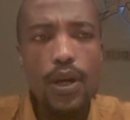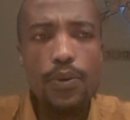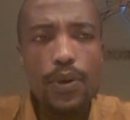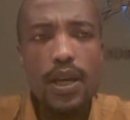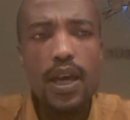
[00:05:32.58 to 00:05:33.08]

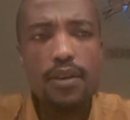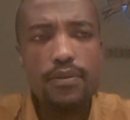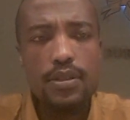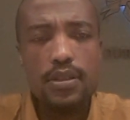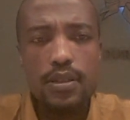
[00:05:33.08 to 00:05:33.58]
We
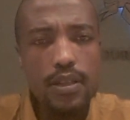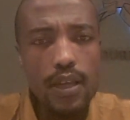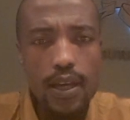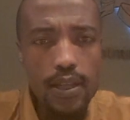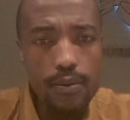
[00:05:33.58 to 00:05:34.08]
haven't
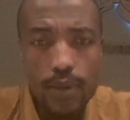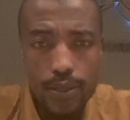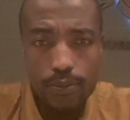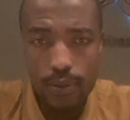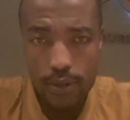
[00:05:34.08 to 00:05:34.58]
seen any
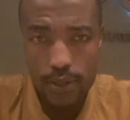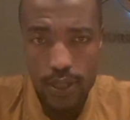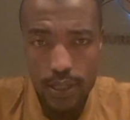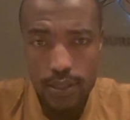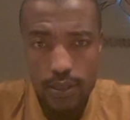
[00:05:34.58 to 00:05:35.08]
much
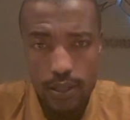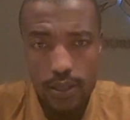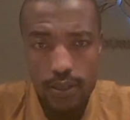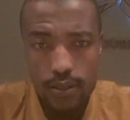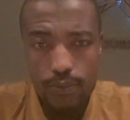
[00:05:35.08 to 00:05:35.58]
progress,
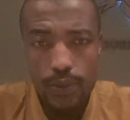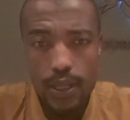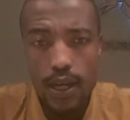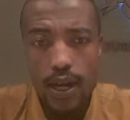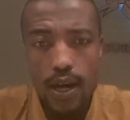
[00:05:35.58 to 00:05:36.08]
and
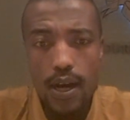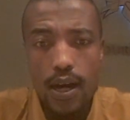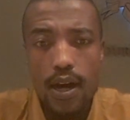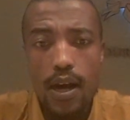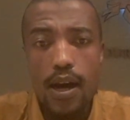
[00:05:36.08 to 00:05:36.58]
we
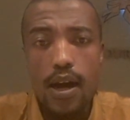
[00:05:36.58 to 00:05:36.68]
are